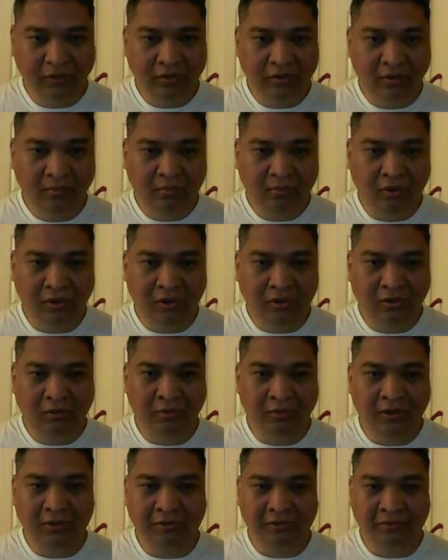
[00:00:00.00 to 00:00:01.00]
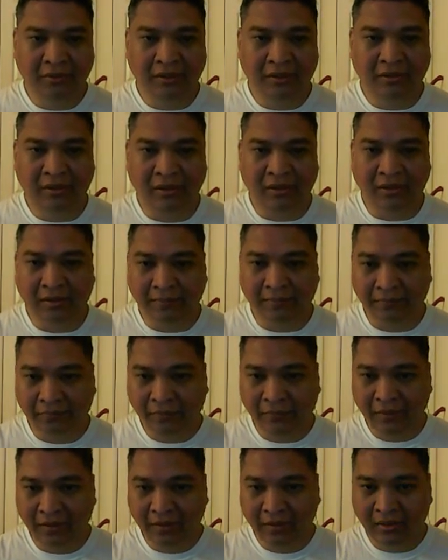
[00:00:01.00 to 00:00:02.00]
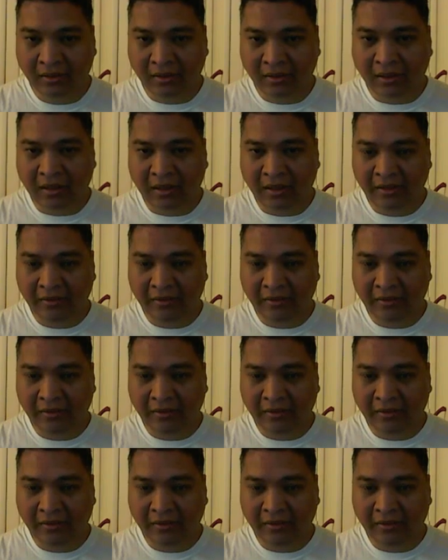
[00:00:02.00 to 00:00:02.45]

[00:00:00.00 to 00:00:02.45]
polynomial trend line, I